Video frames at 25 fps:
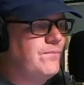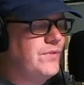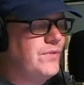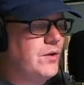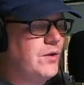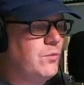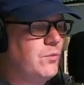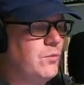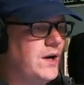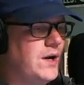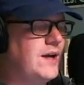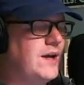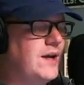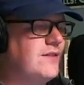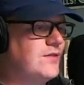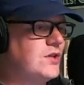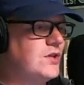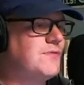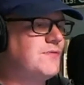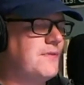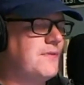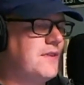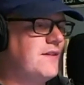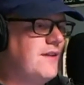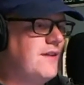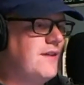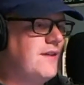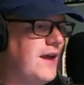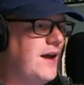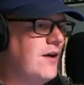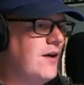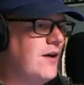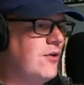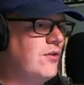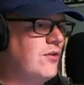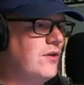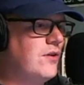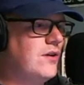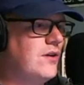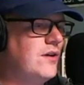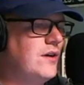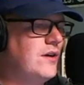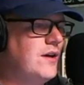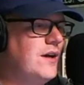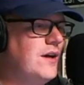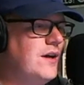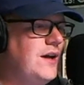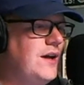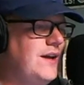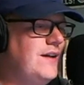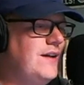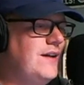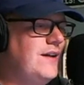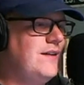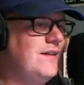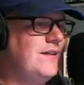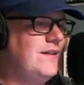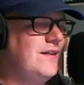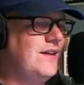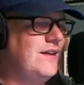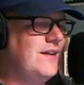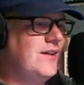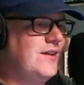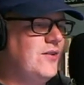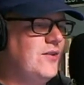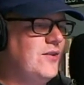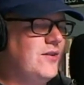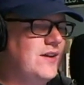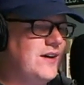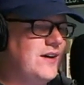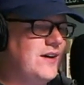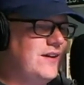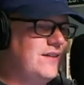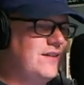when I searched for the town, and it, and